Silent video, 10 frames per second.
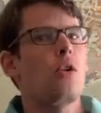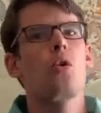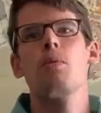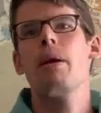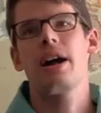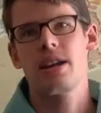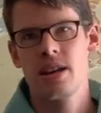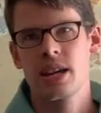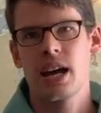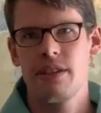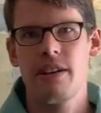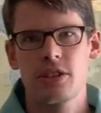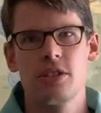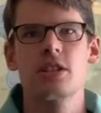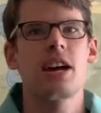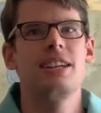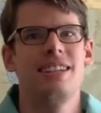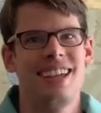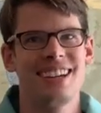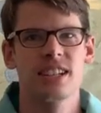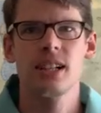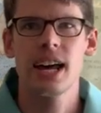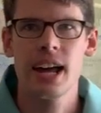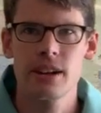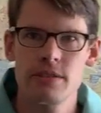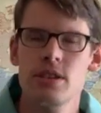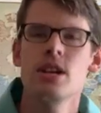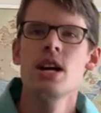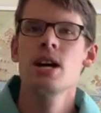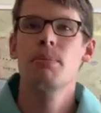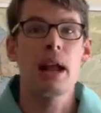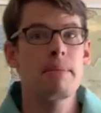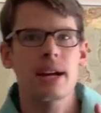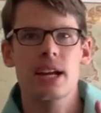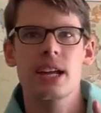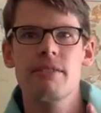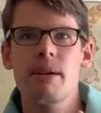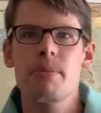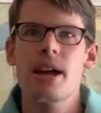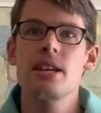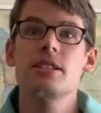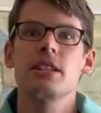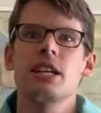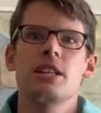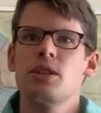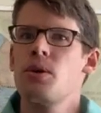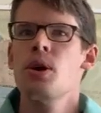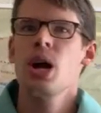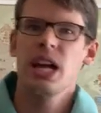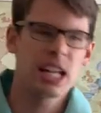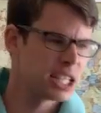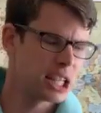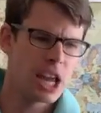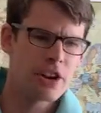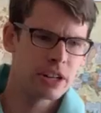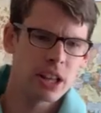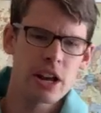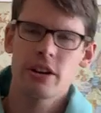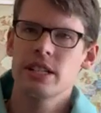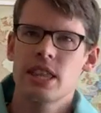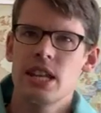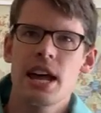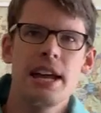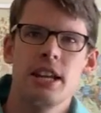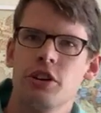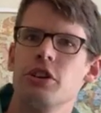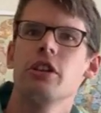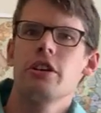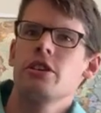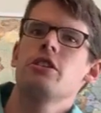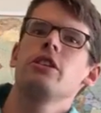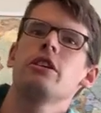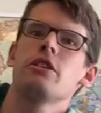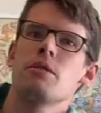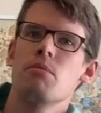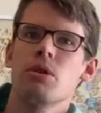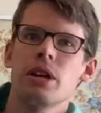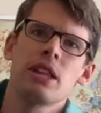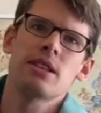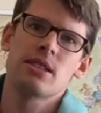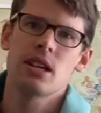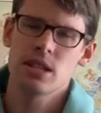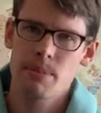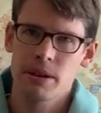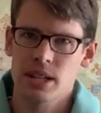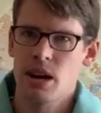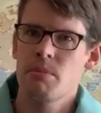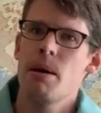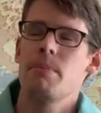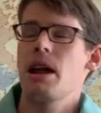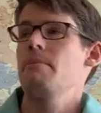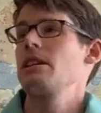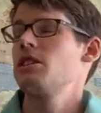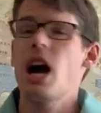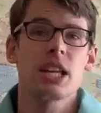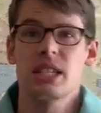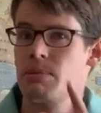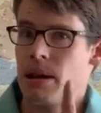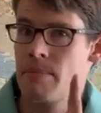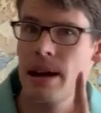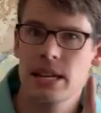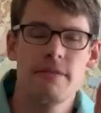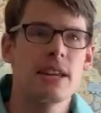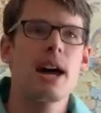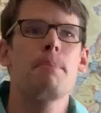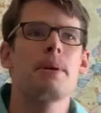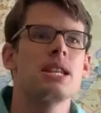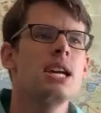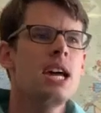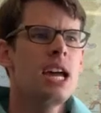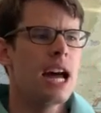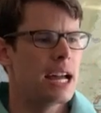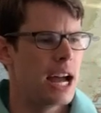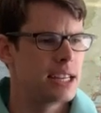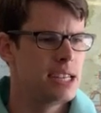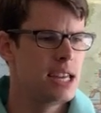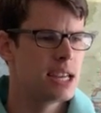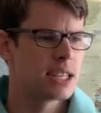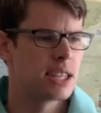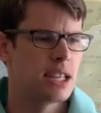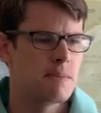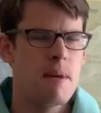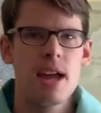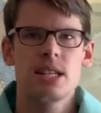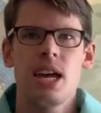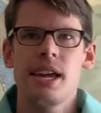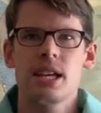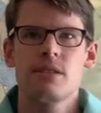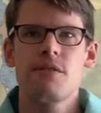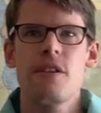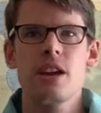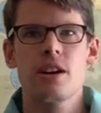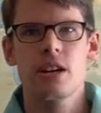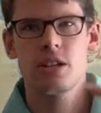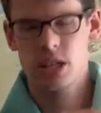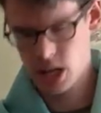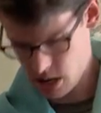a whole body kind of exercise. It takes a lot out of you, but I'm not going to give up that easily. And so it gets later and later into the night, and earlier in the morning, and the sun is about to come up, and I'm exhausted, but I'm not giving up. And I see this man take his finger and just